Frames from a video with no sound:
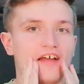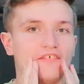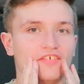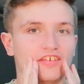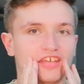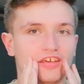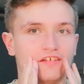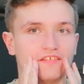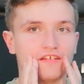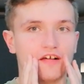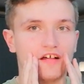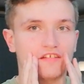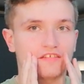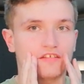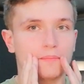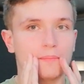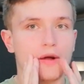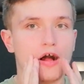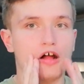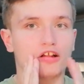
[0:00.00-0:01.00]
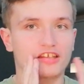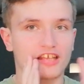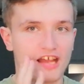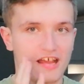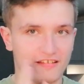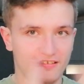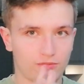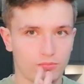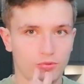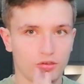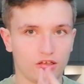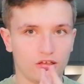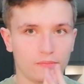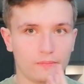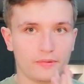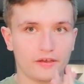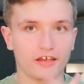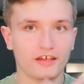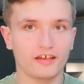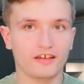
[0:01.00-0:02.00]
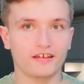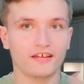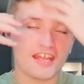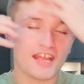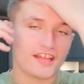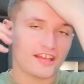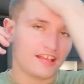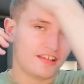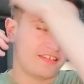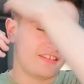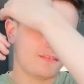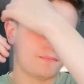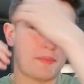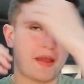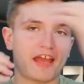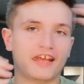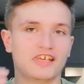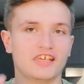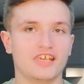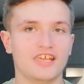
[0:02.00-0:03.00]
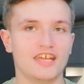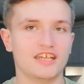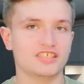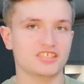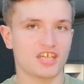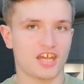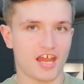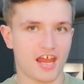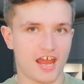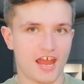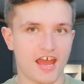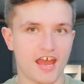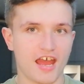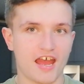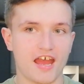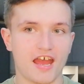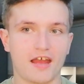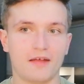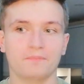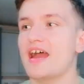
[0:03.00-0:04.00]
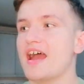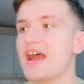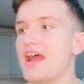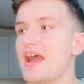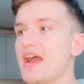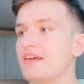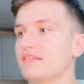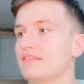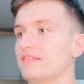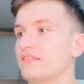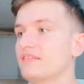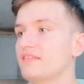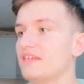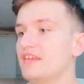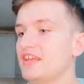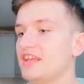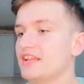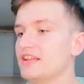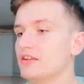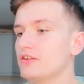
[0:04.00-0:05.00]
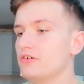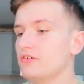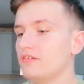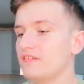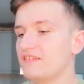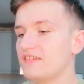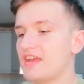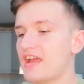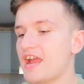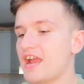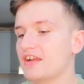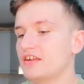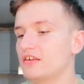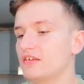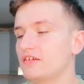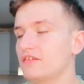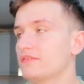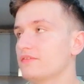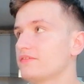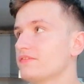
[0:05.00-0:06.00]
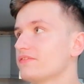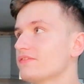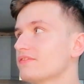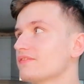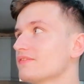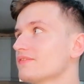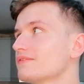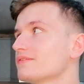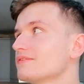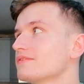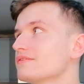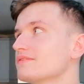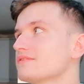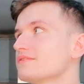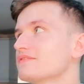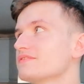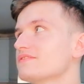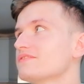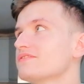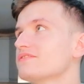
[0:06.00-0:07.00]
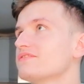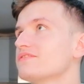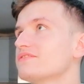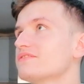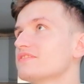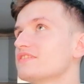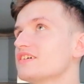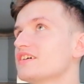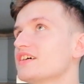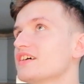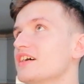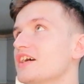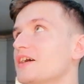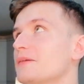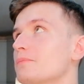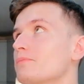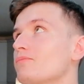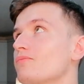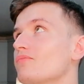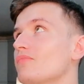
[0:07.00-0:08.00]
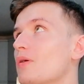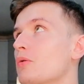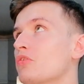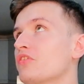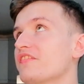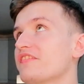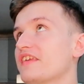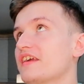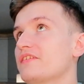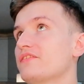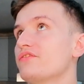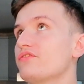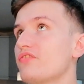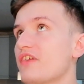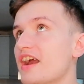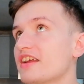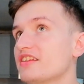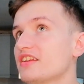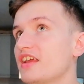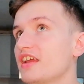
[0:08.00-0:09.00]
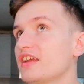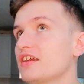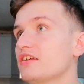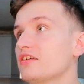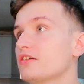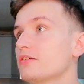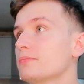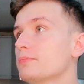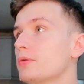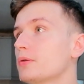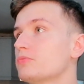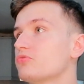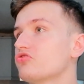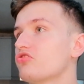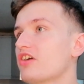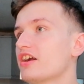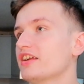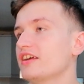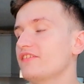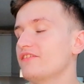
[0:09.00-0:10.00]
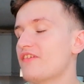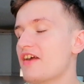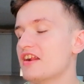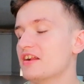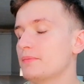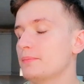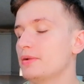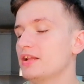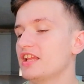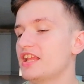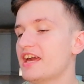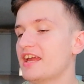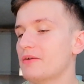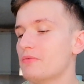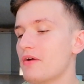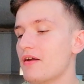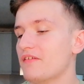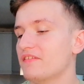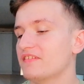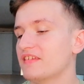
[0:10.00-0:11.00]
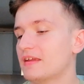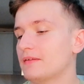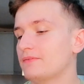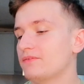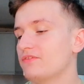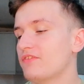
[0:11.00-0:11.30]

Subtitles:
I think he was also baldy as well, but he had like spiky-ish hair, and he looked kind of, I wouldn't say threatening, but I'm trying to find a polite way of saying